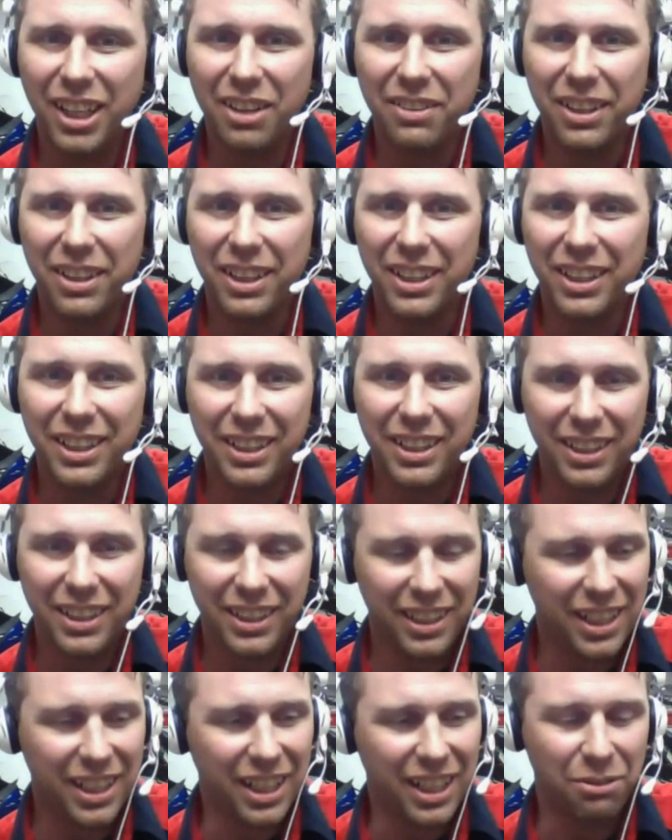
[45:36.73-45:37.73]
I mean,
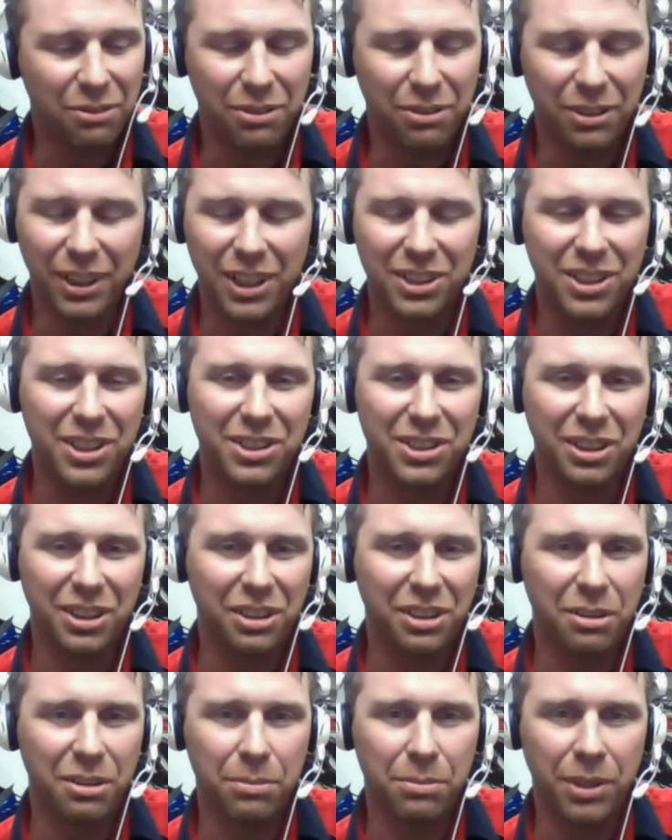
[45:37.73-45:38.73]
yeah, for less than
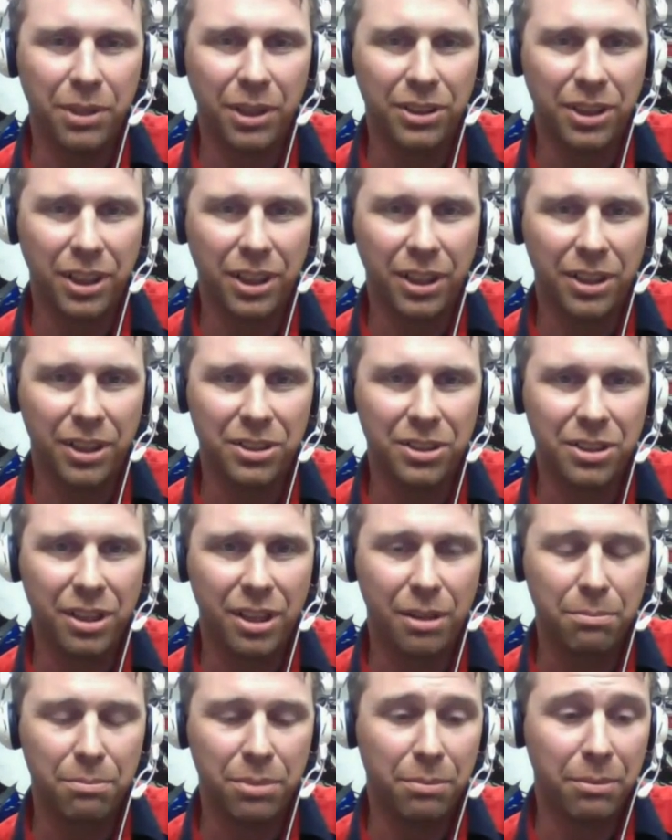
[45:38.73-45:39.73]
$600, I got a
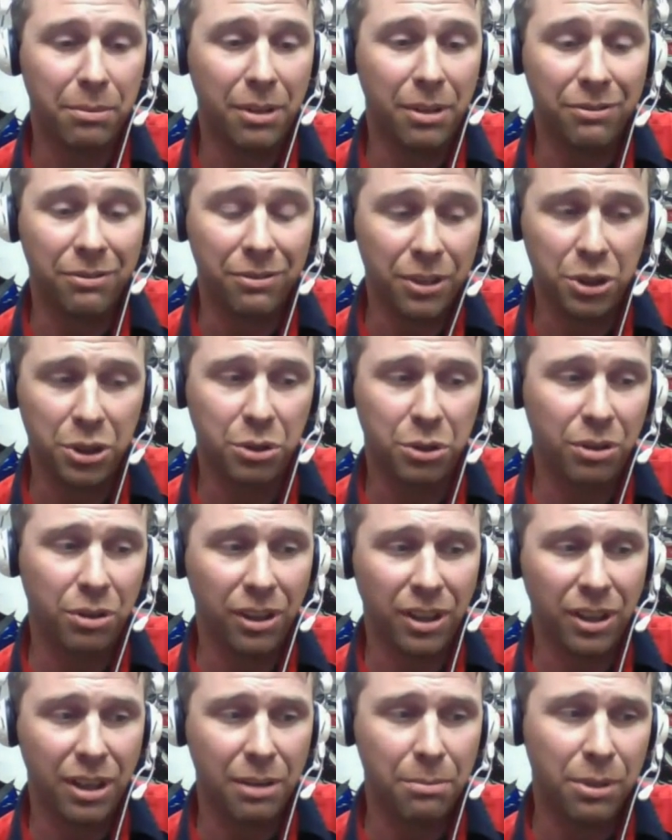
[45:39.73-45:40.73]
setup. But my first
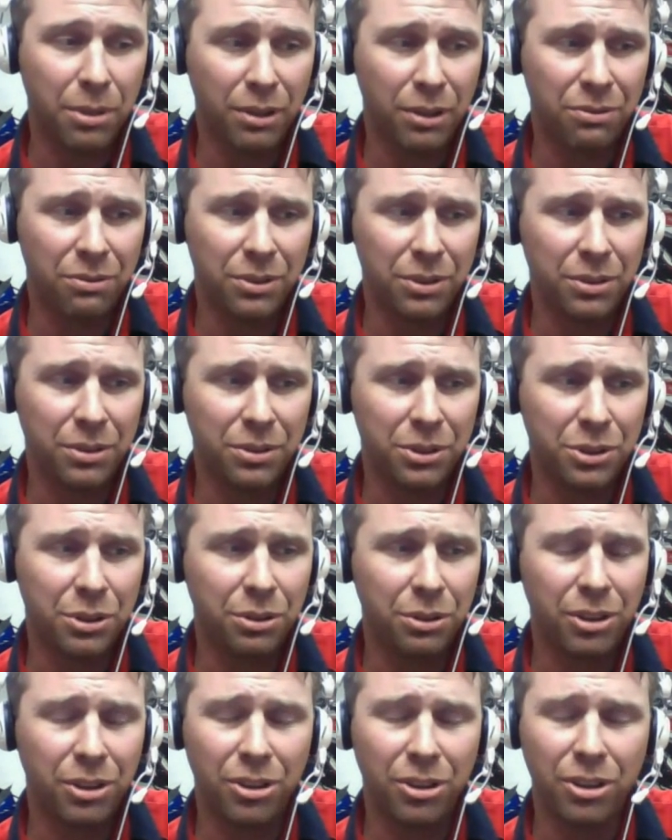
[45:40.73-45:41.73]
trailer I bought for
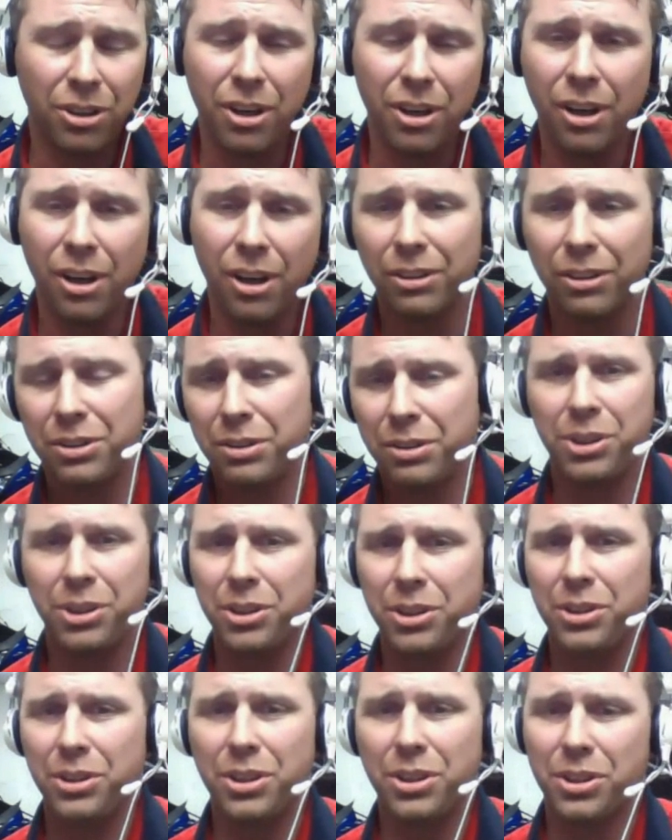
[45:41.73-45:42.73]
$200. It was
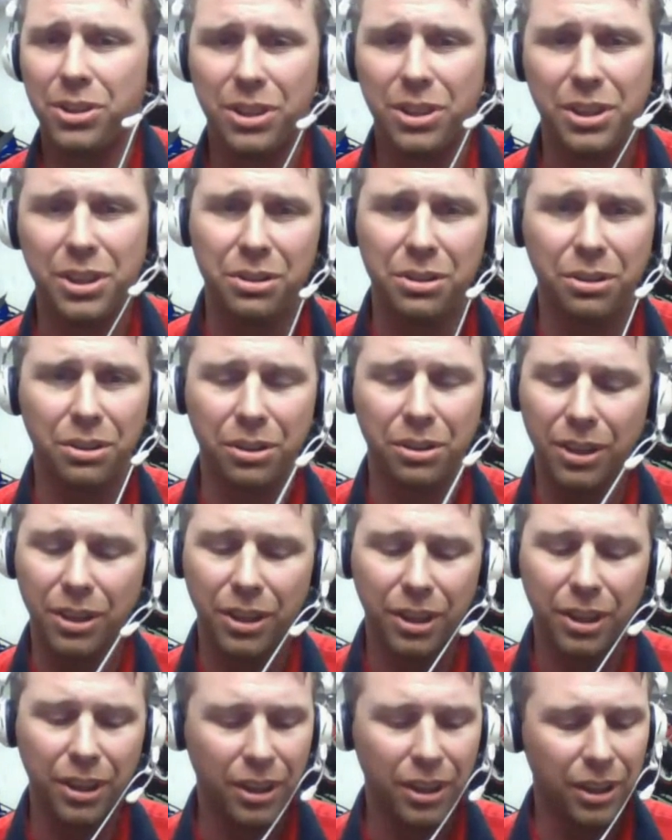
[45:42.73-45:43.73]
just a single
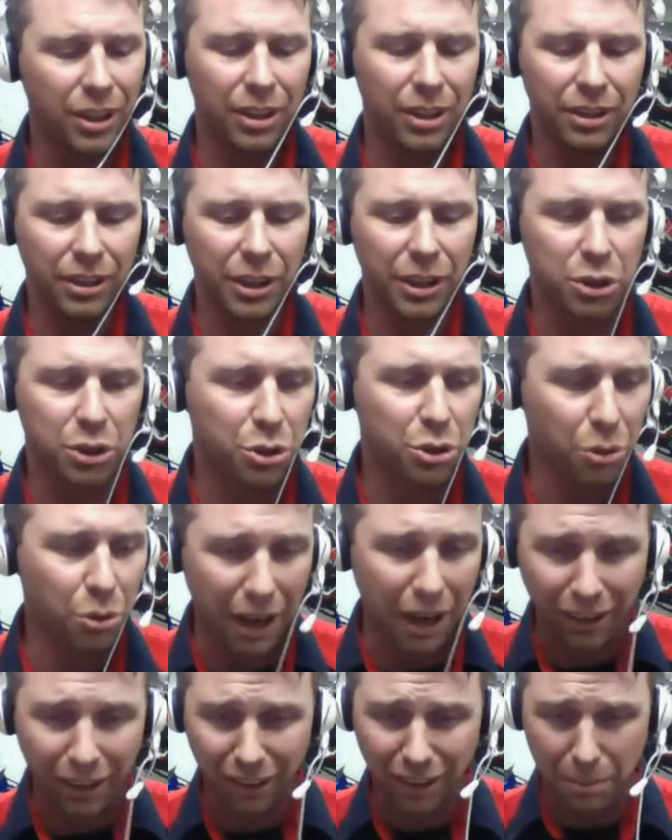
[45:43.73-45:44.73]
like
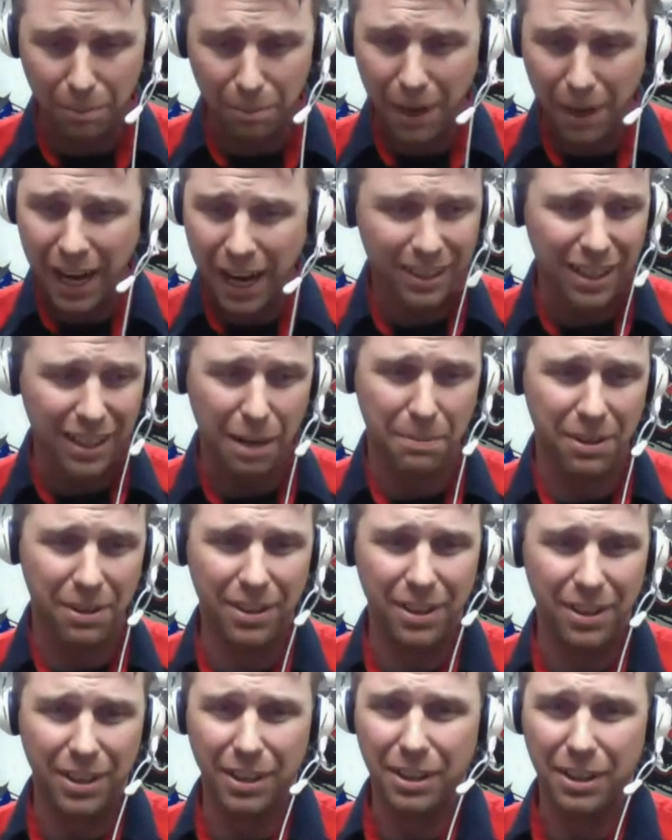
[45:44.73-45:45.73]
trailer in a bag type
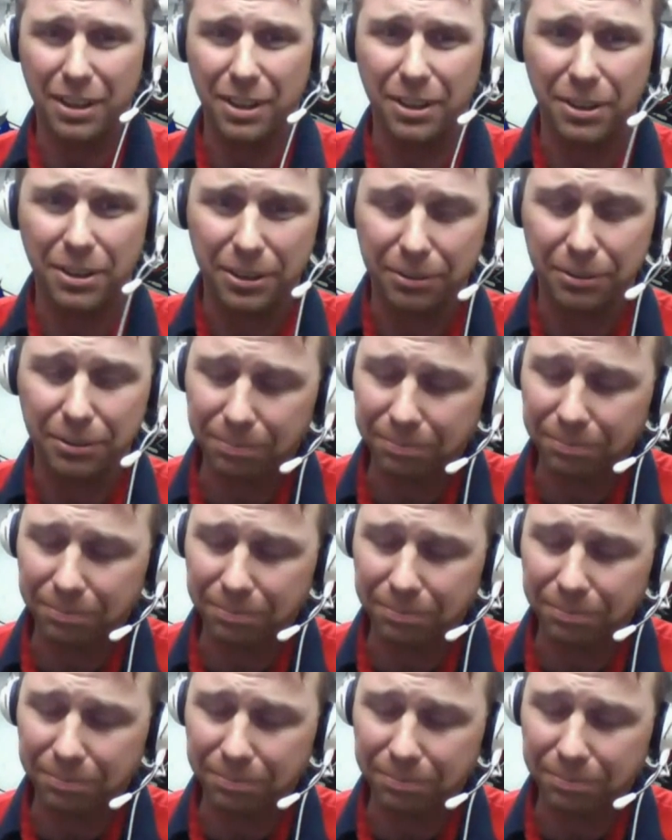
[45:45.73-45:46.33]
of thing, and